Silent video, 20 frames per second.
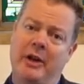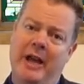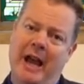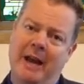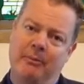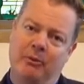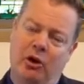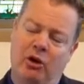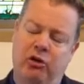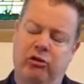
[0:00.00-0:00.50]

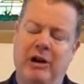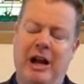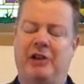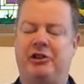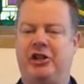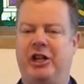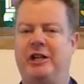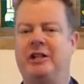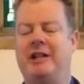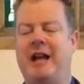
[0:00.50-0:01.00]
came
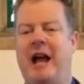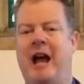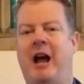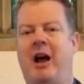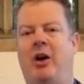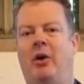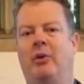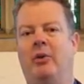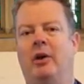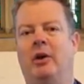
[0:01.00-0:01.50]
crashing
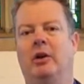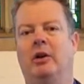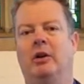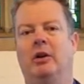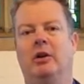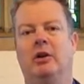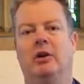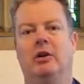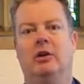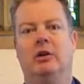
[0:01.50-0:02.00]
down,
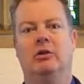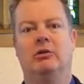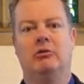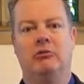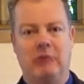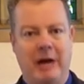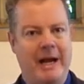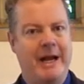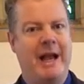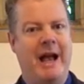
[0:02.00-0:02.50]

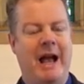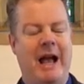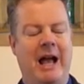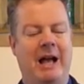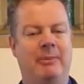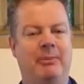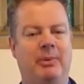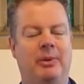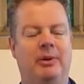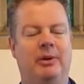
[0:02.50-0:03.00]

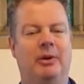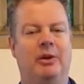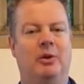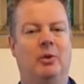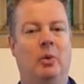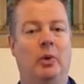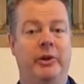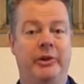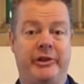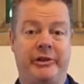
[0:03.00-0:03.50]
Rahab
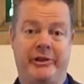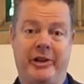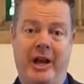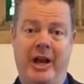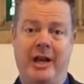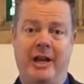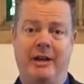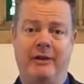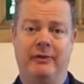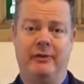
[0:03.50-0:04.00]
was
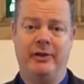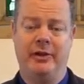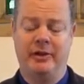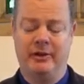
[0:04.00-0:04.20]
saved.